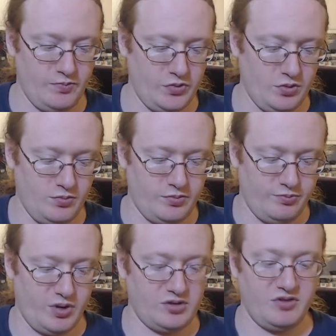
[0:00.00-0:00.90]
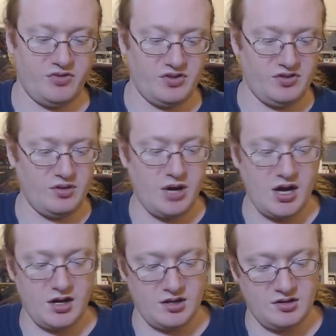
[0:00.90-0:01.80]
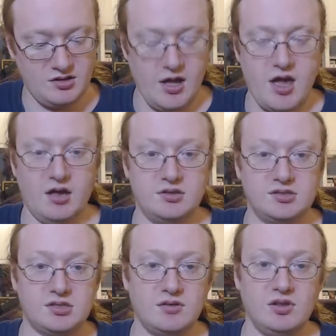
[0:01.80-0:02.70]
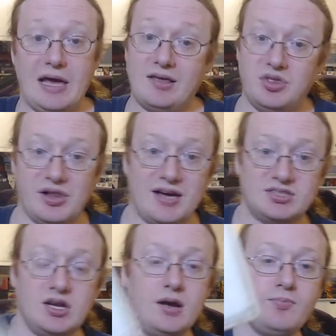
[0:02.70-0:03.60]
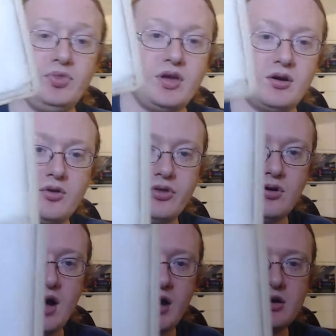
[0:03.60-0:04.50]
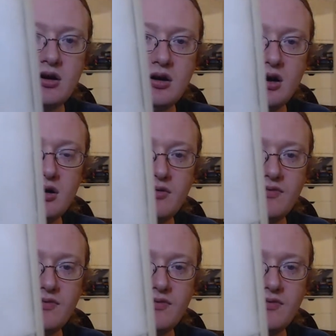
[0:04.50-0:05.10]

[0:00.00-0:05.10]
Ooh, barely fits in the bag. And like the last time, they are their icon